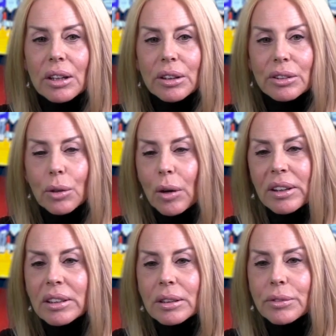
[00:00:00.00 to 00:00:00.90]

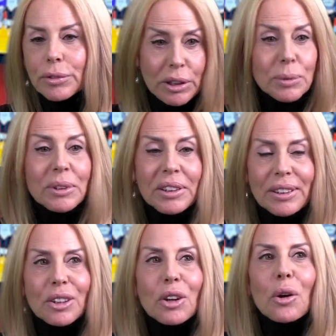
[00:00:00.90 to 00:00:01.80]
starting in freshman
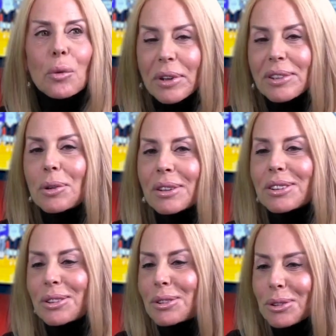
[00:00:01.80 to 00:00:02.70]
year, we talk
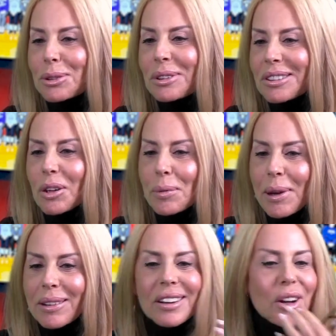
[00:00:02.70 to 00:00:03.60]
to your students
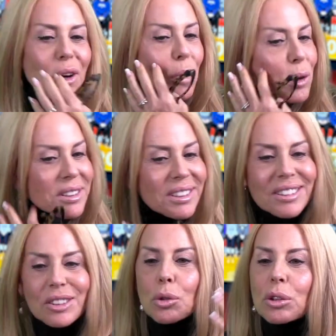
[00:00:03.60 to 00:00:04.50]
about course
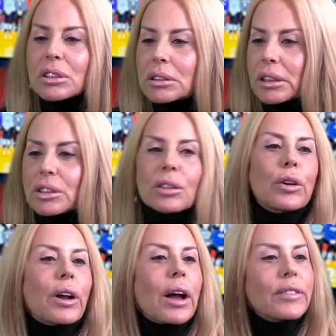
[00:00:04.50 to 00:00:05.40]
selection.
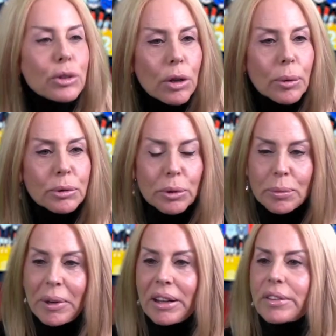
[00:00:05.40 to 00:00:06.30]
Are you having trouble with
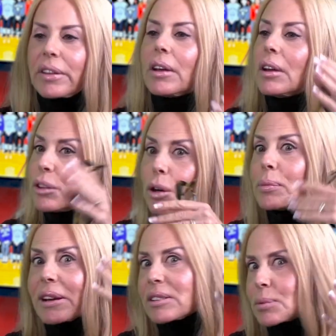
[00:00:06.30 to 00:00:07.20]
math? No,
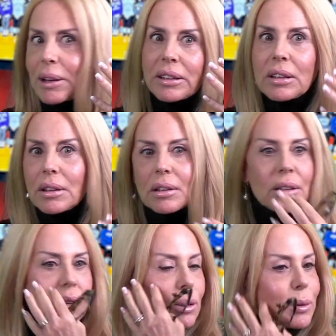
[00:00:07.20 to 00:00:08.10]
math's my
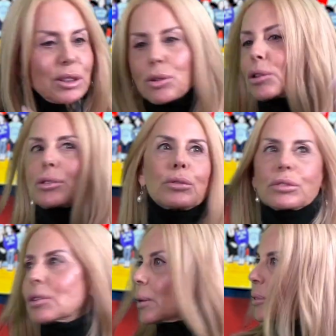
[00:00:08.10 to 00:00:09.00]
strong suit,
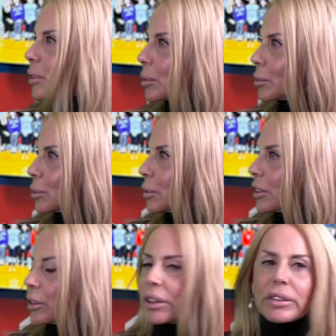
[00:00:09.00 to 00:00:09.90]
so I'm going to do
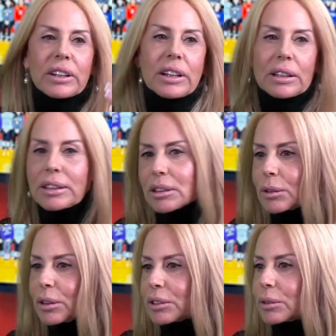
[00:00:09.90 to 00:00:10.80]
engineering, and I'd like to go
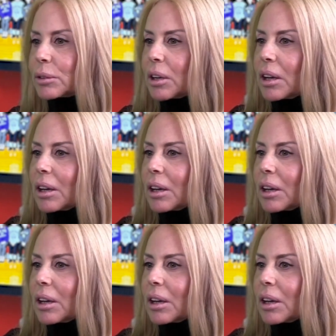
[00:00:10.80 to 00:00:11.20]
on to,